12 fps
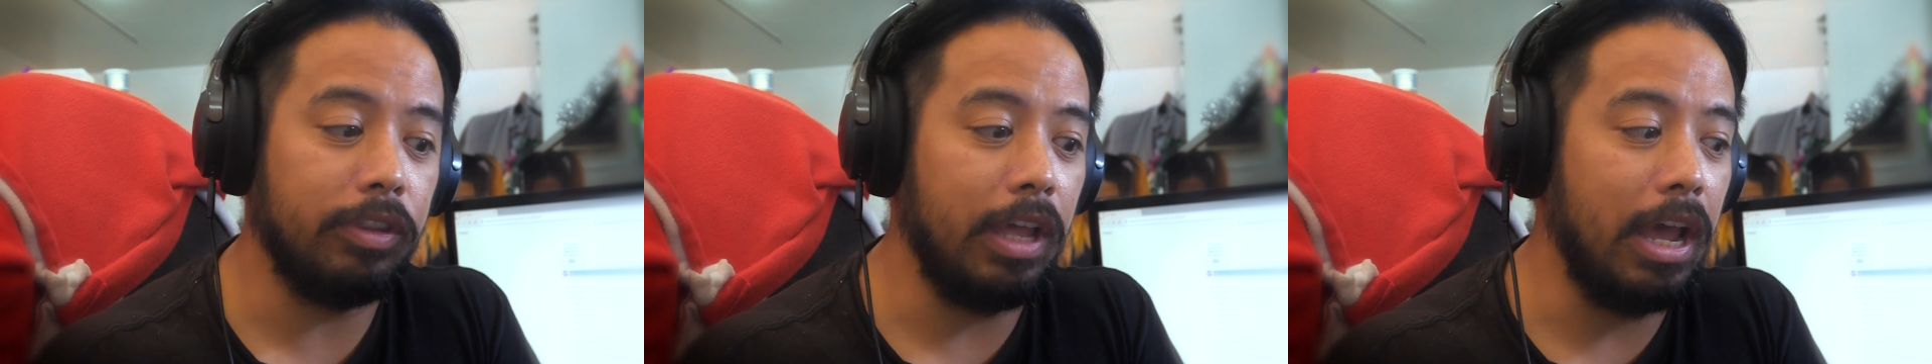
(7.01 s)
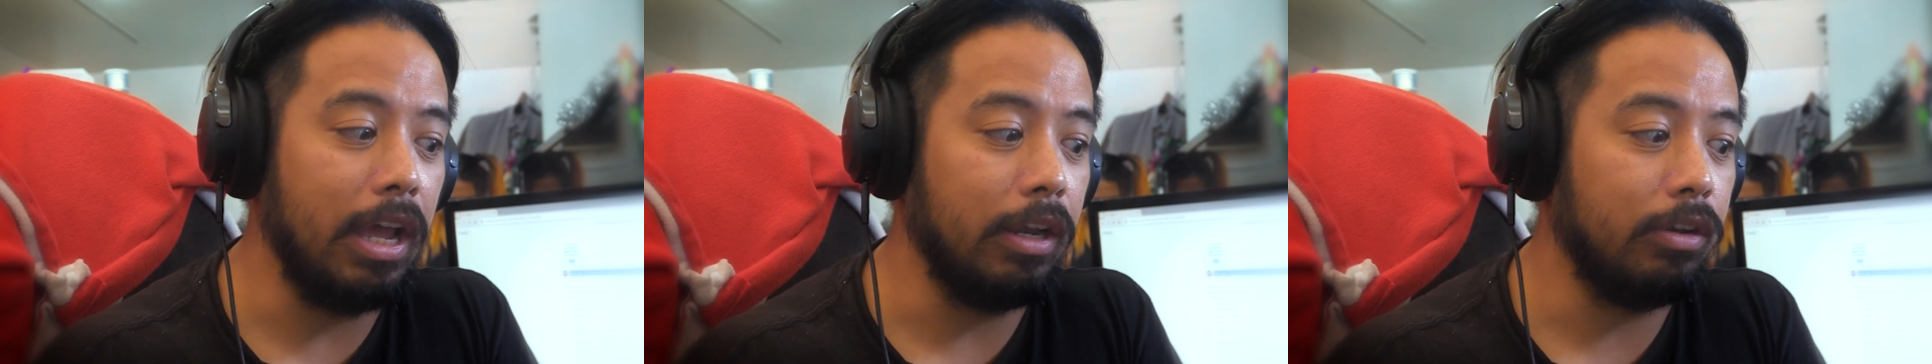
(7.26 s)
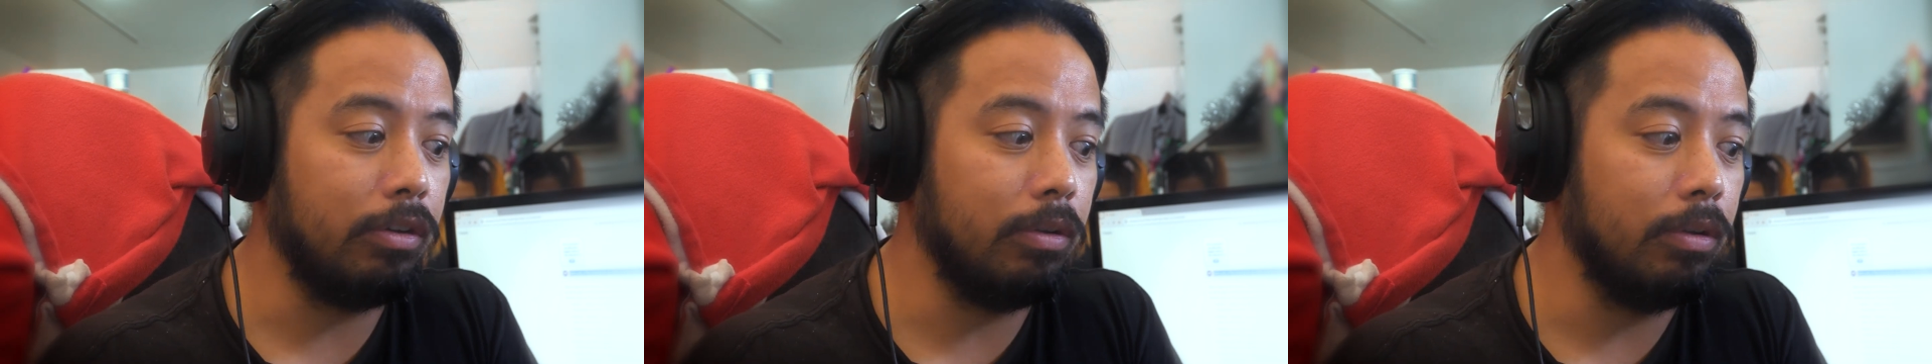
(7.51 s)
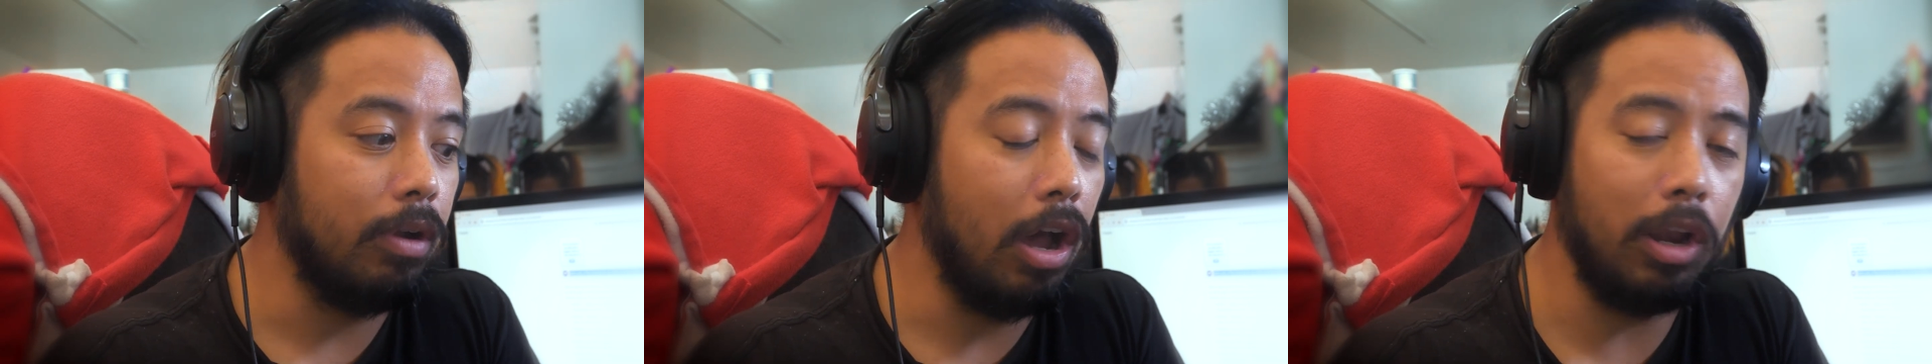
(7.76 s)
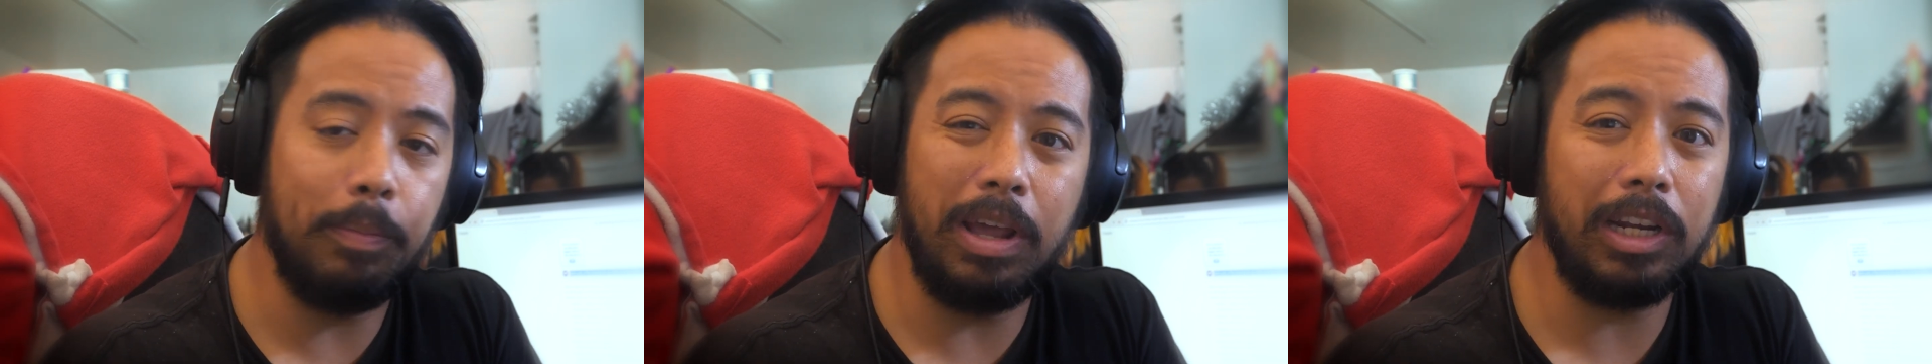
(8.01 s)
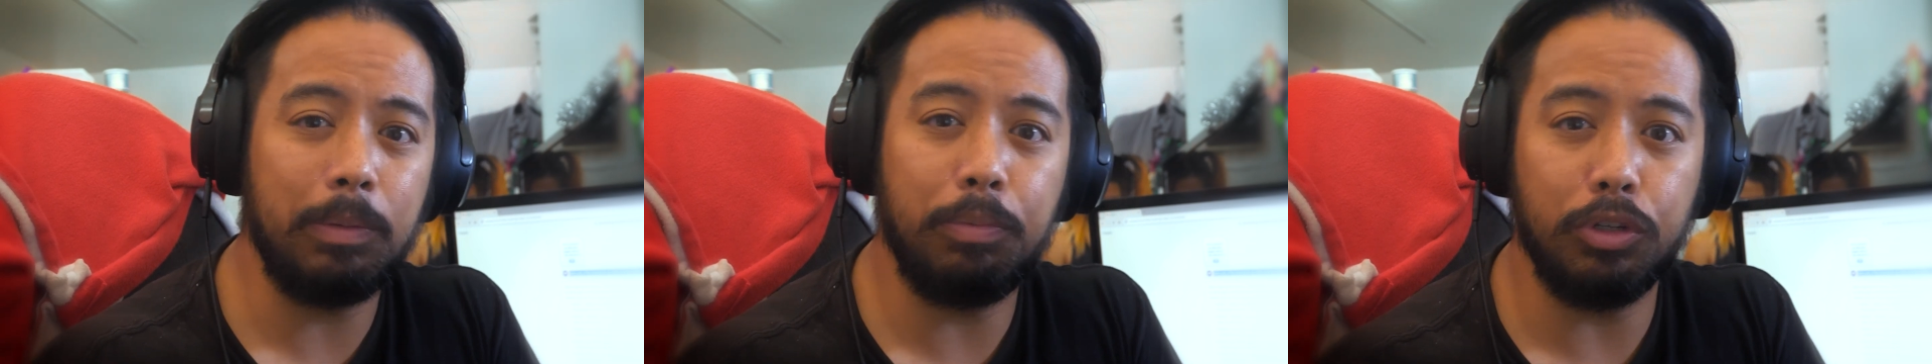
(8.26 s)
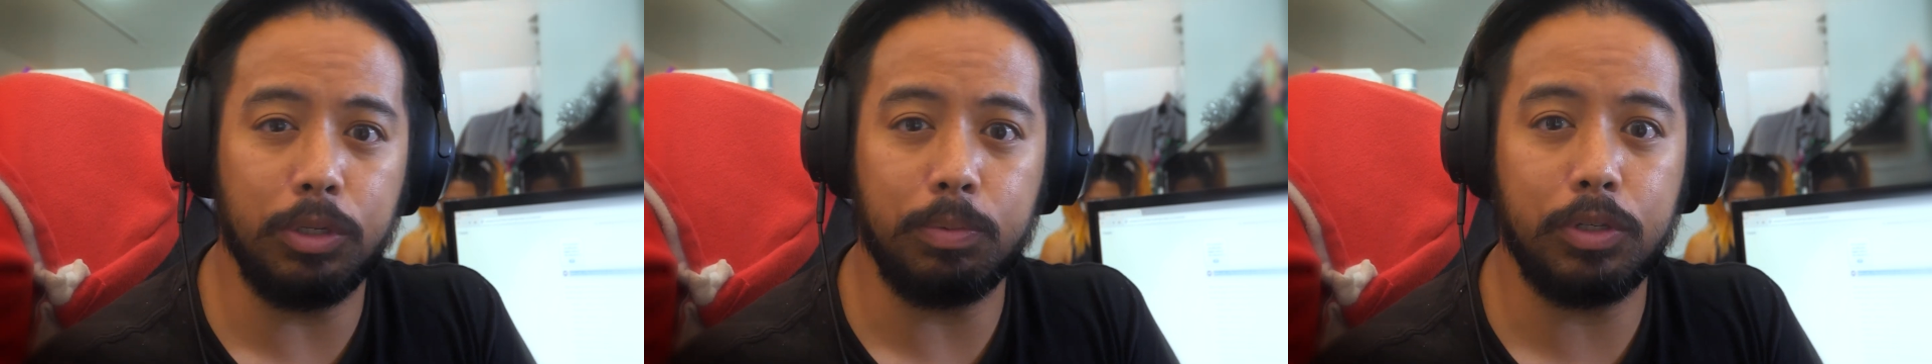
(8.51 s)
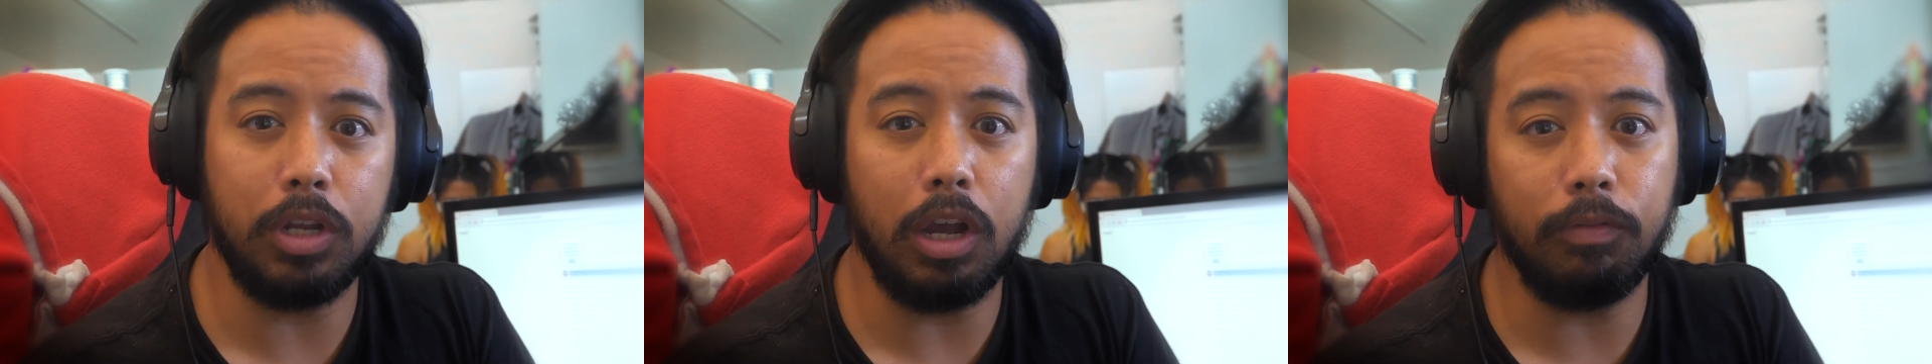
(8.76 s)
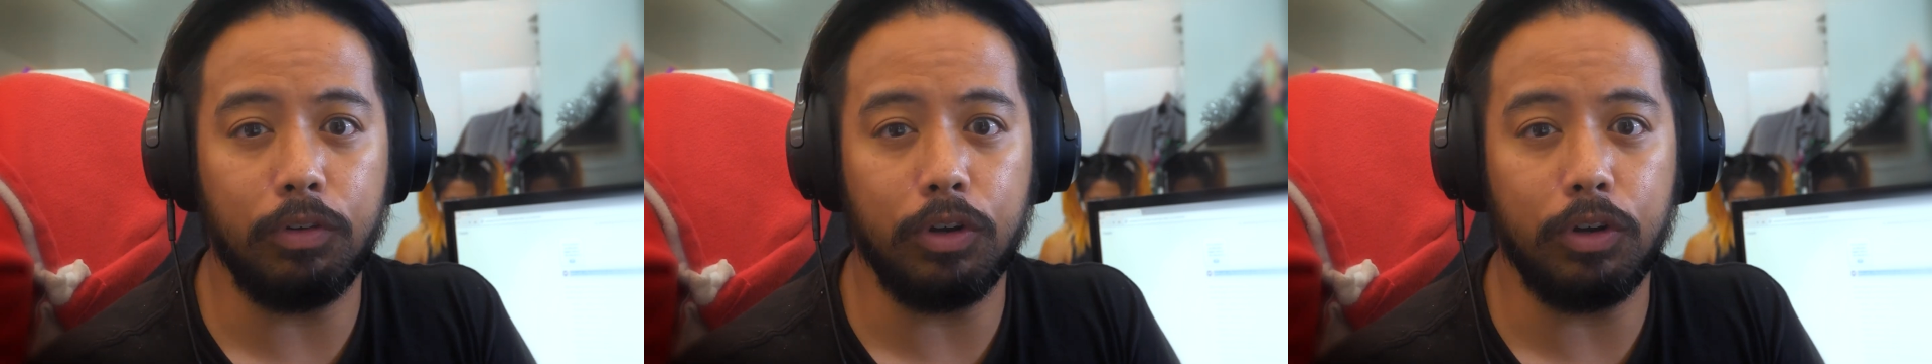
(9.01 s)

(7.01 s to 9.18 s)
that automatically pulls up stock